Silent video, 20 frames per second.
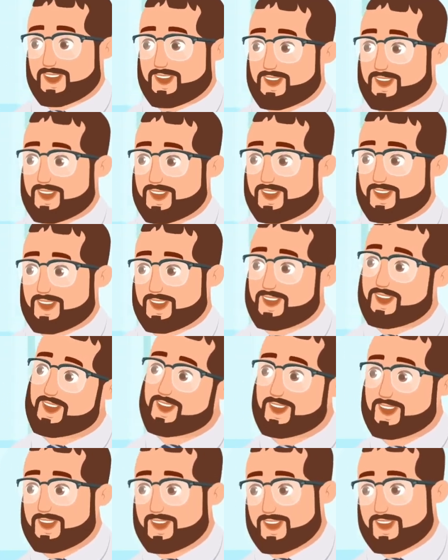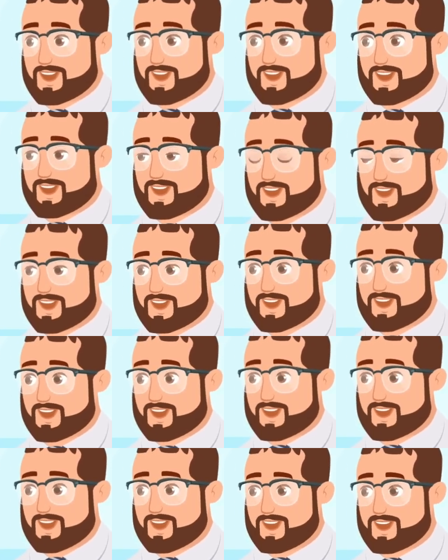Na ihu, in
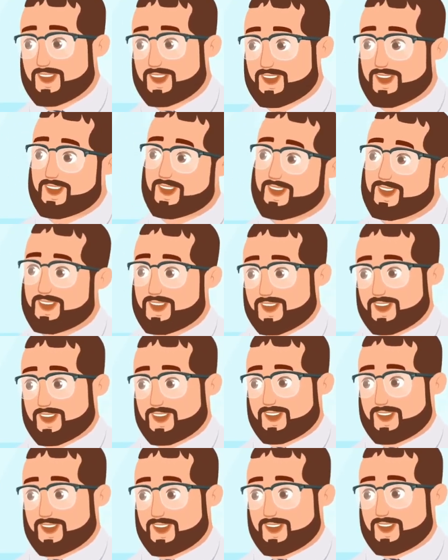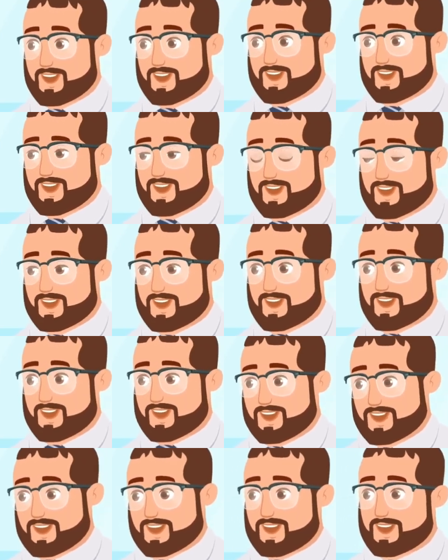front is the preposition we have
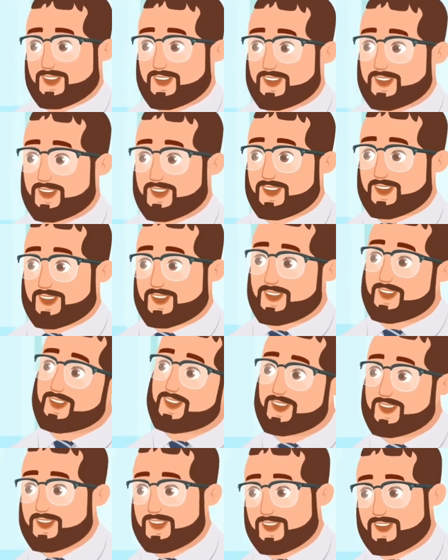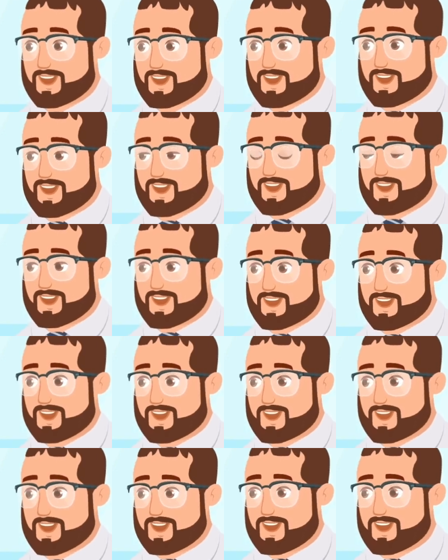in this context.